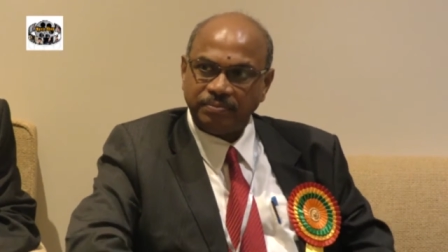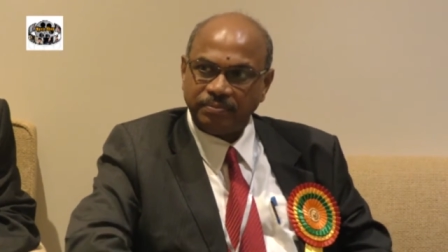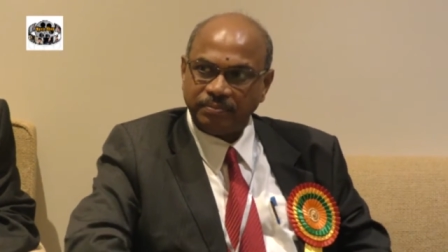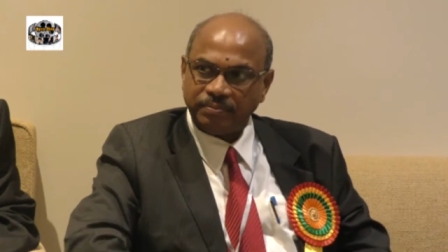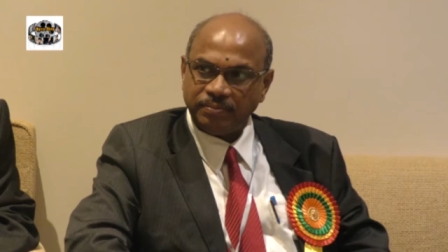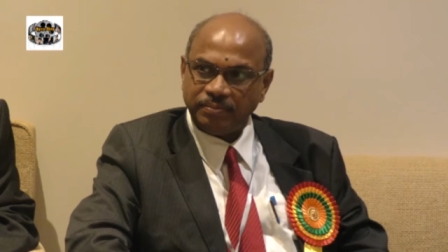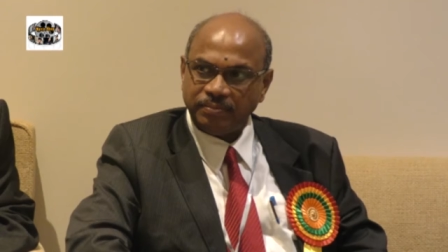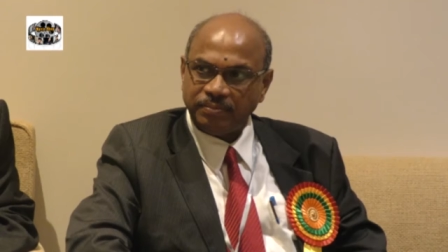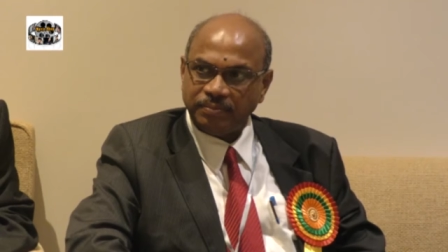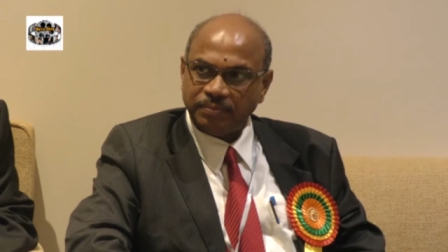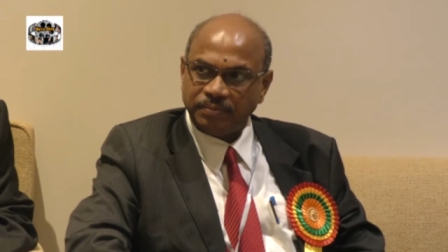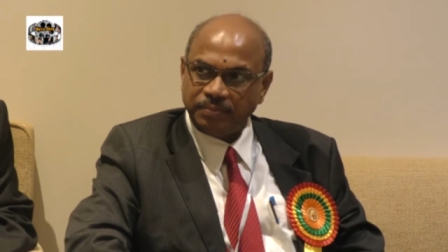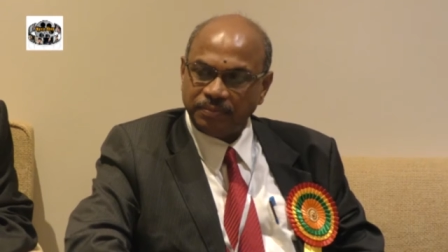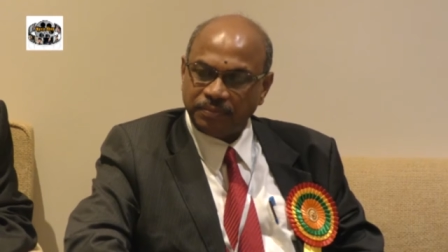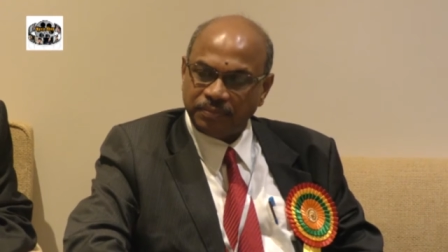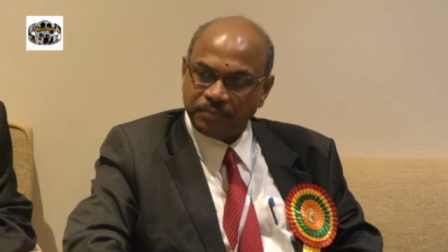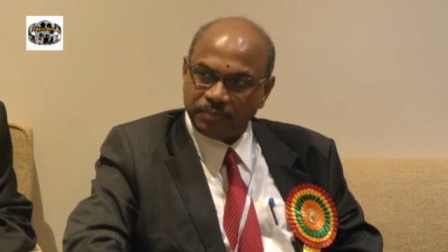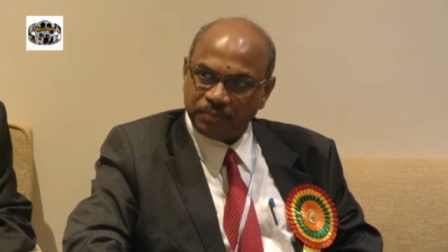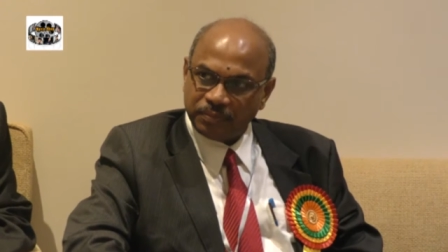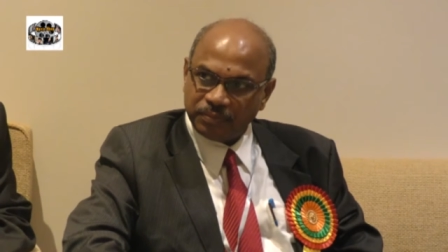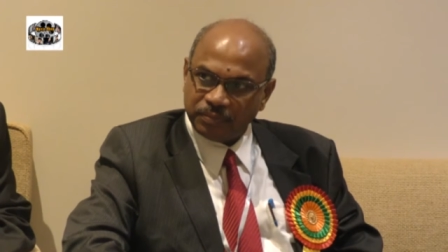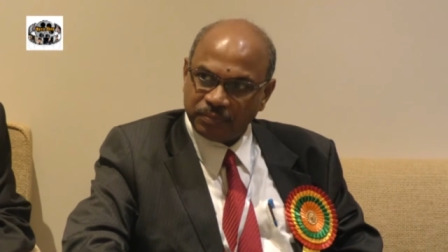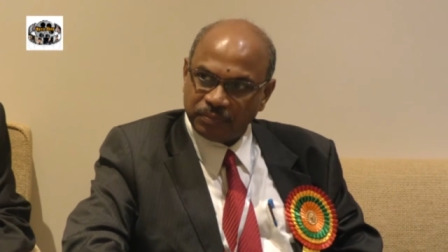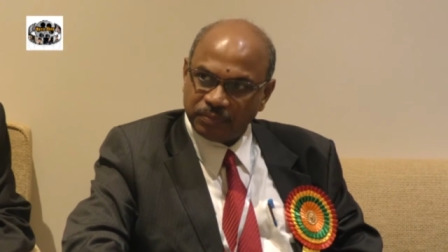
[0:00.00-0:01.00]
And uh,
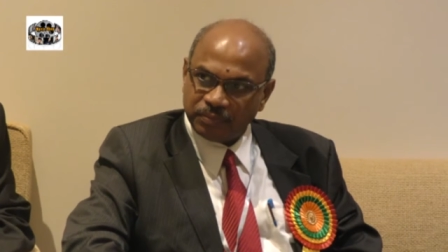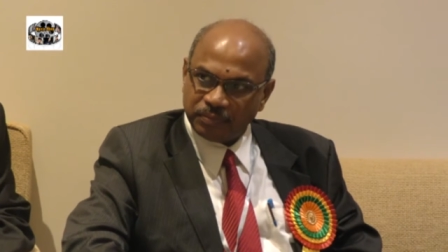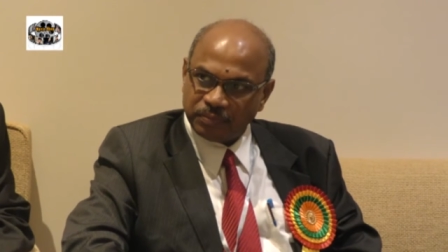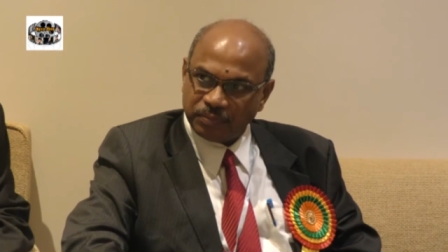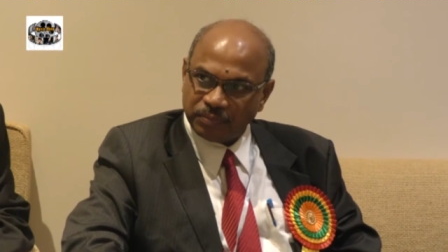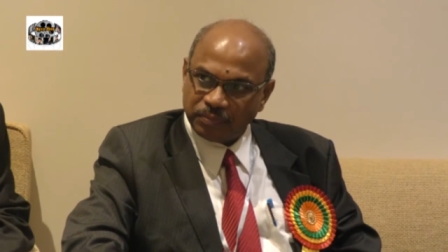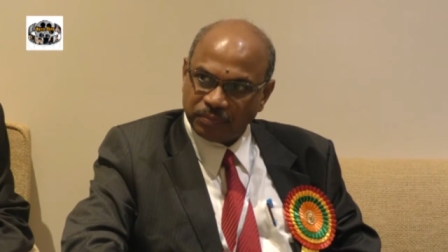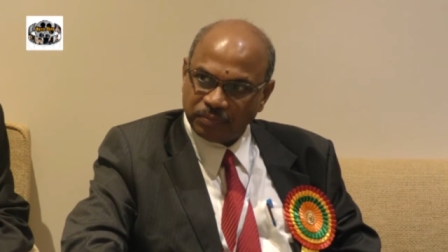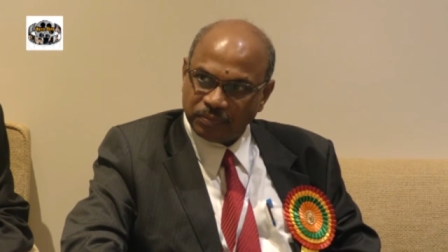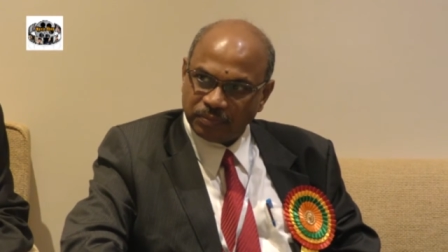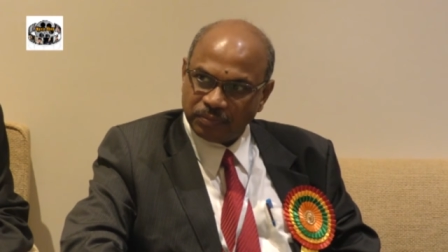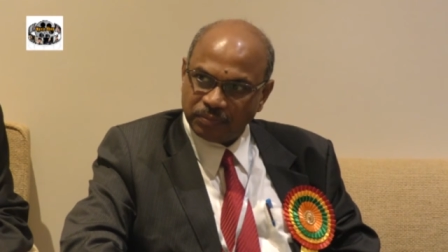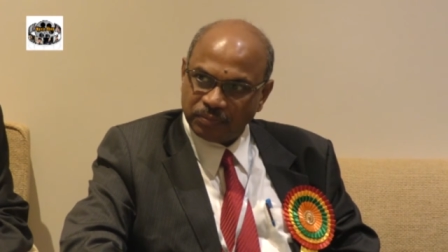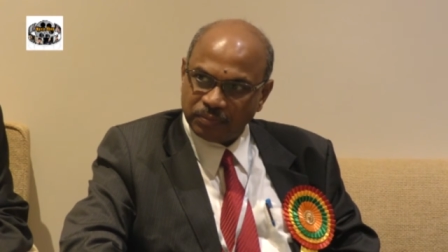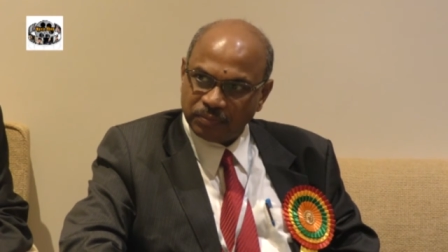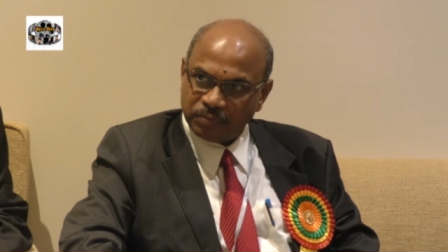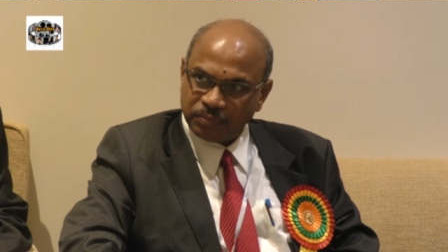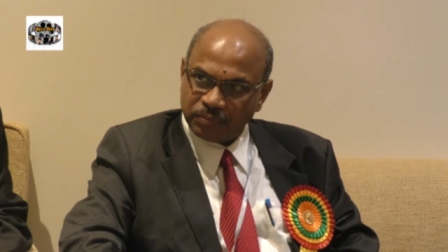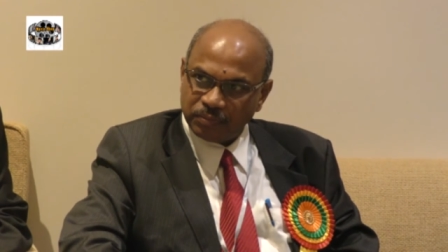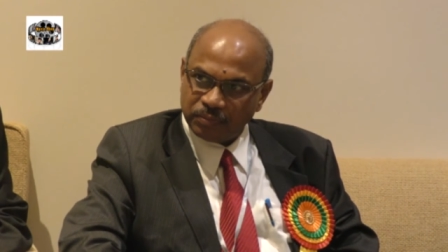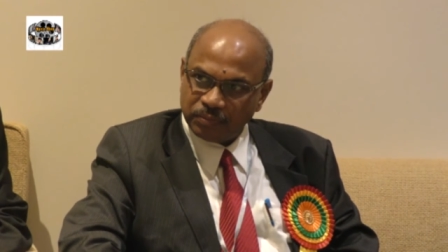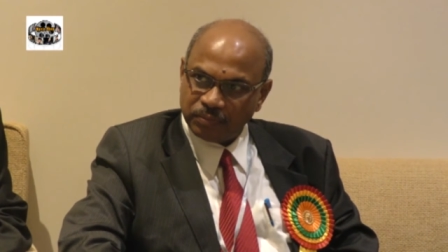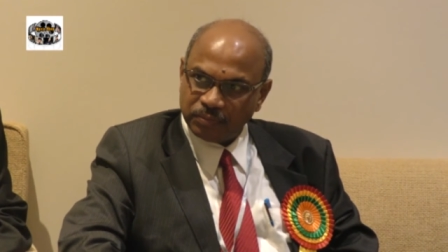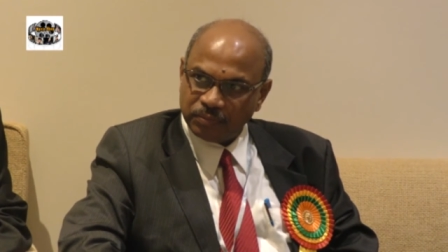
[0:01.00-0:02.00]
what is the percentage of the
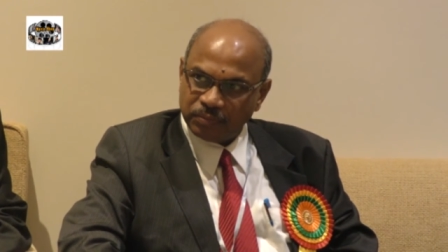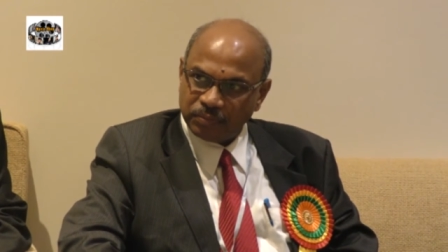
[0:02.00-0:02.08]
unregulated